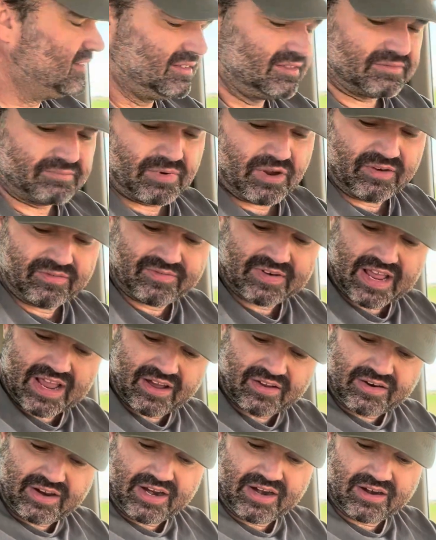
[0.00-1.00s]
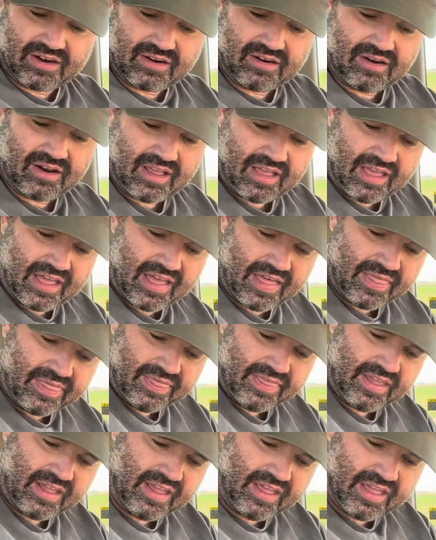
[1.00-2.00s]
to move down here. And
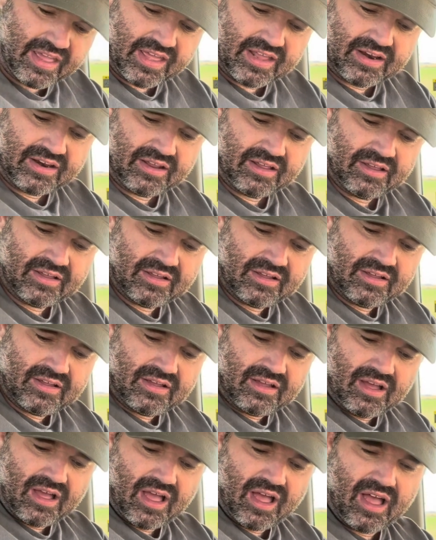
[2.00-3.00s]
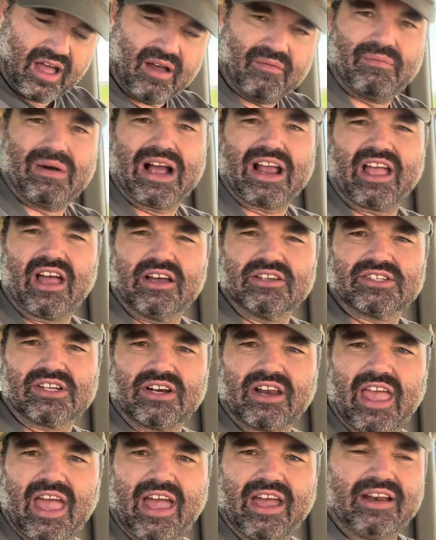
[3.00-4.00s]
then my
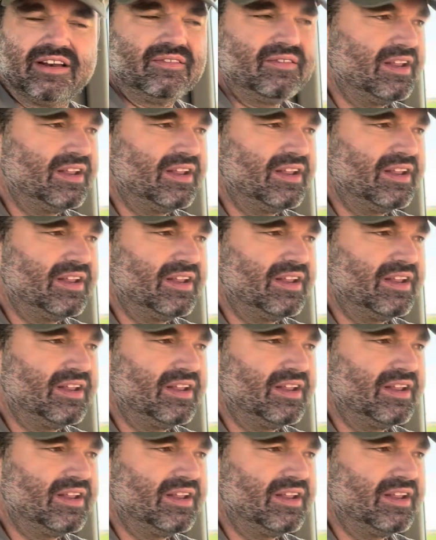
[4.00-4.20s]
cousin Caden,